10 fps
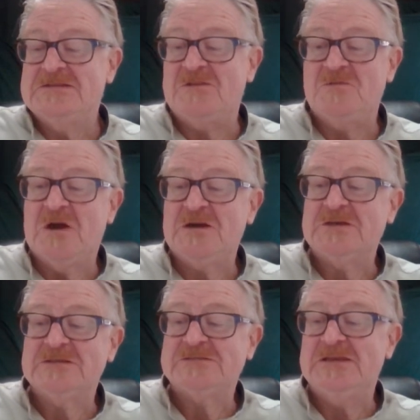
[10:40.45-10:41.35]

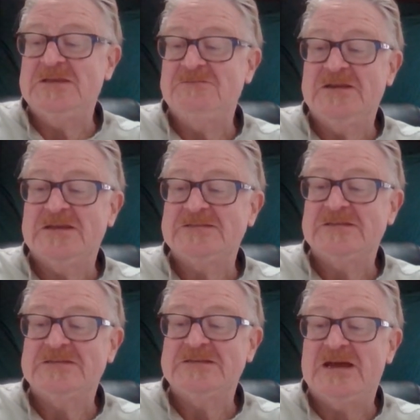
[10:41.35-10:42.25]
Telemachus even
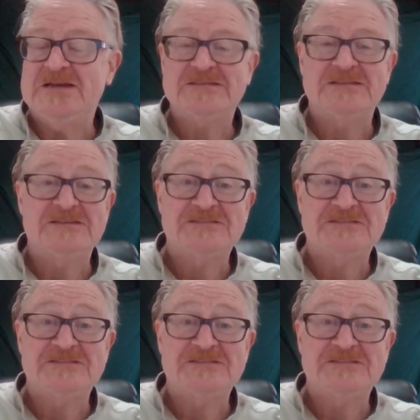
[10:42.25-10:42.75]
as he denies it.